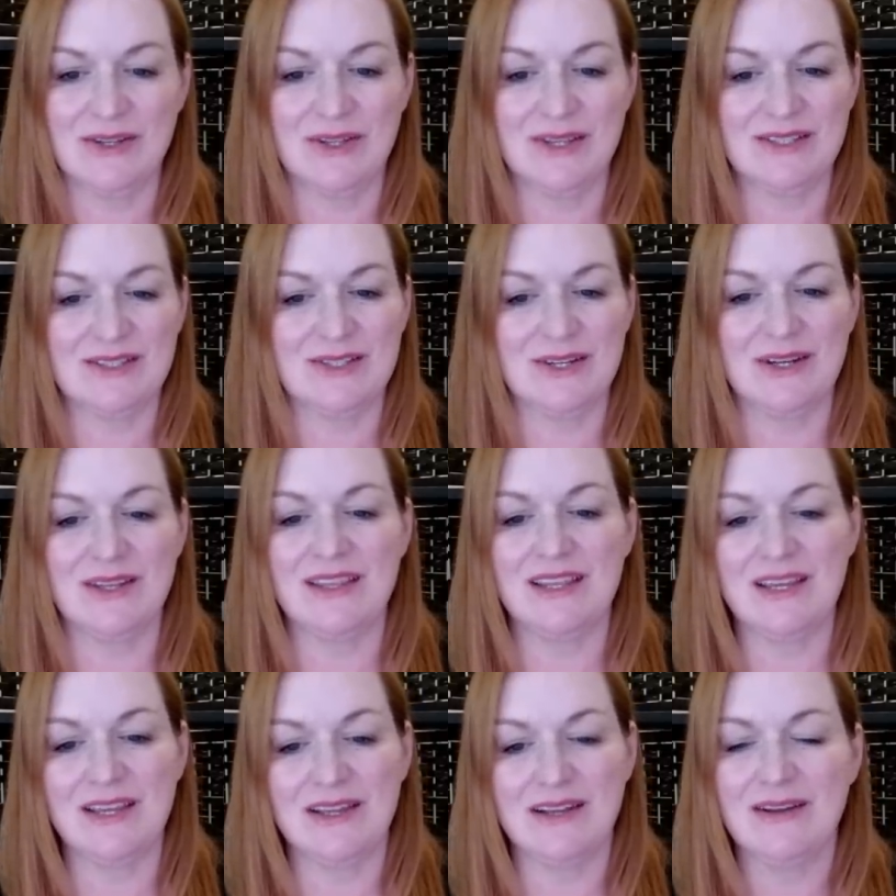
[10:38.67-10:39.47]
I started
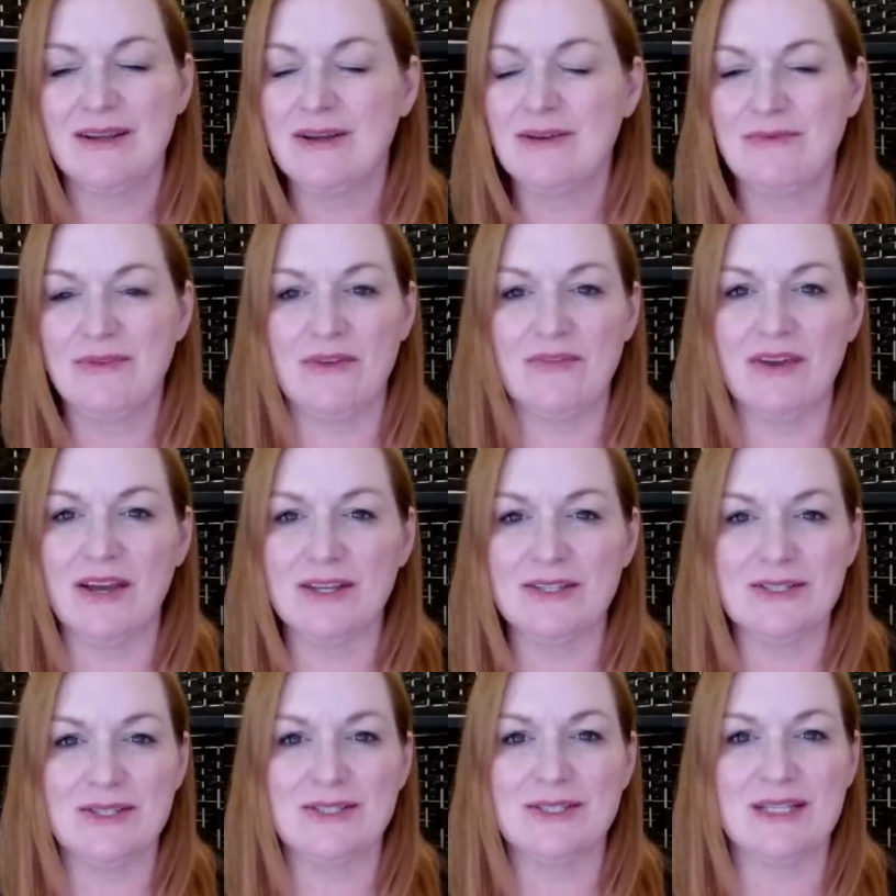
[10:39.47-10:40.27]
thinking maybe I
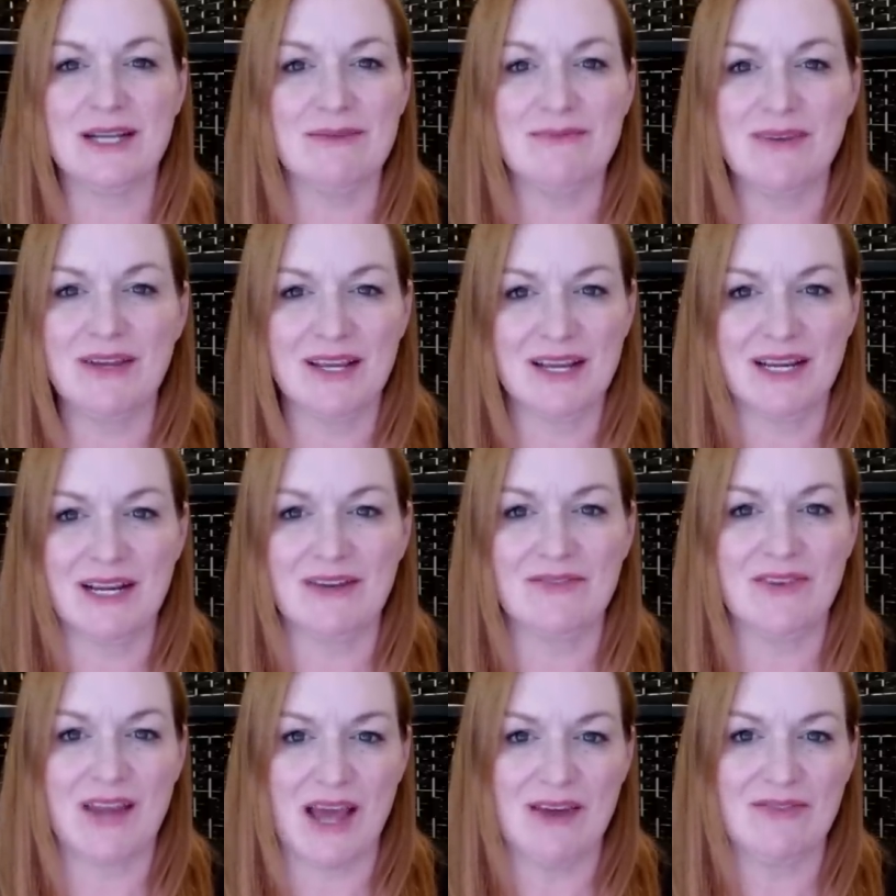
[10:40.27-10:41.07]
should stop picking
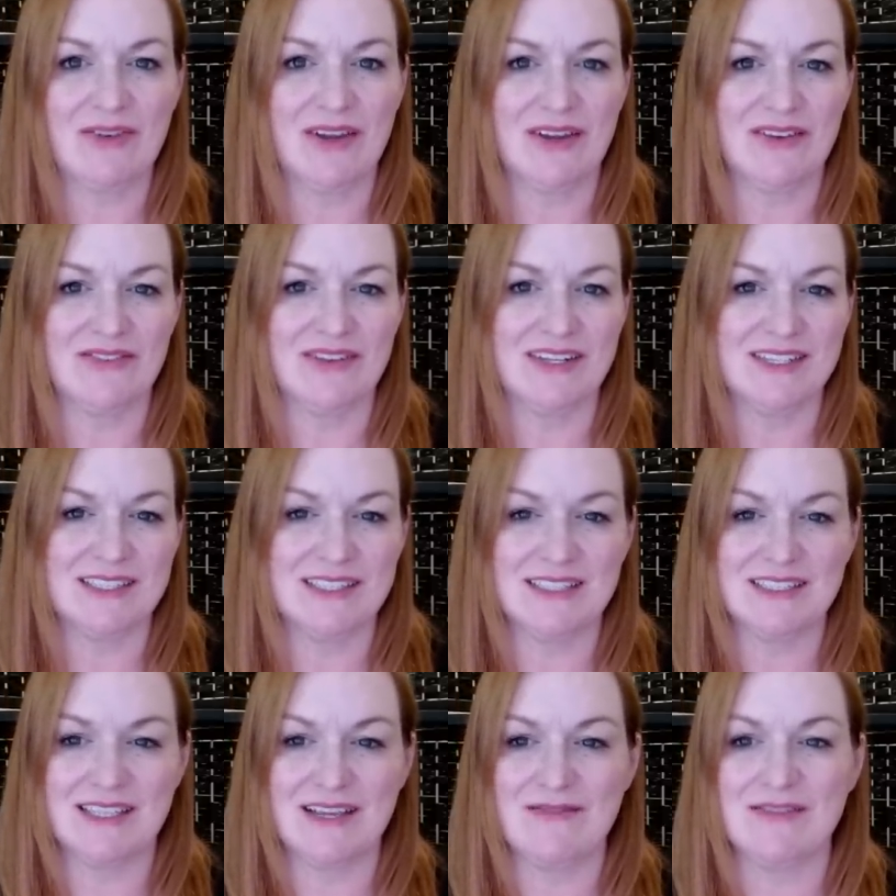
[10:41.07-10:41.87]
up napkin rings
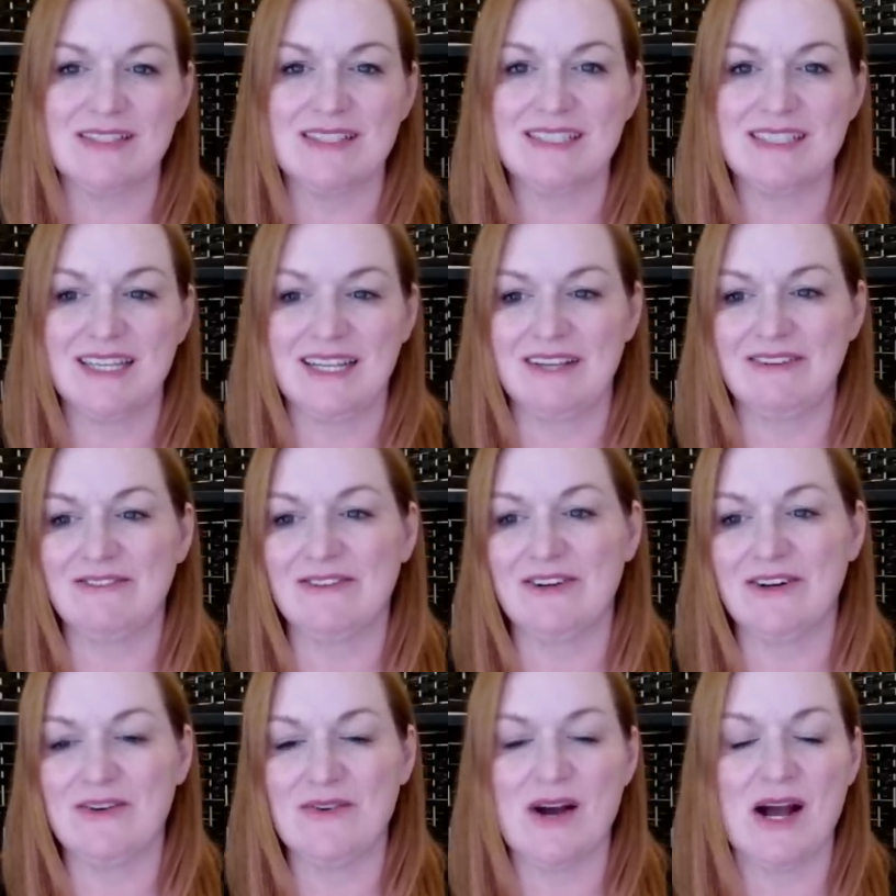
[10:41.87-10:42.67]
cuz they've been sitting for
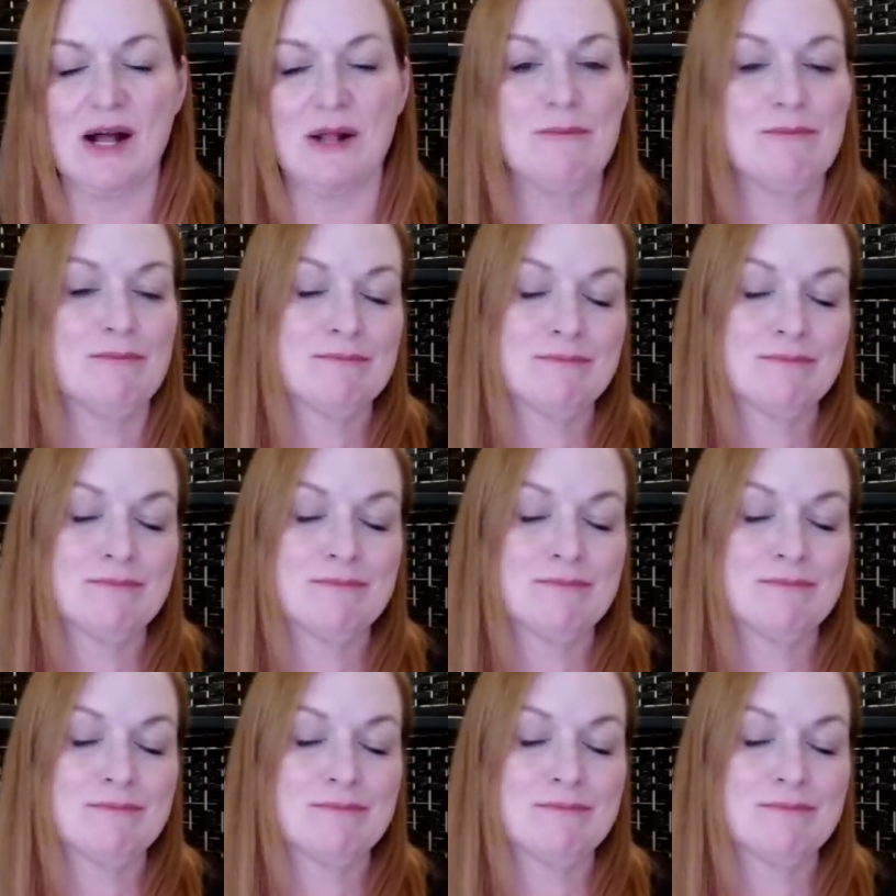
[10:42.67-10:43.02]
a while.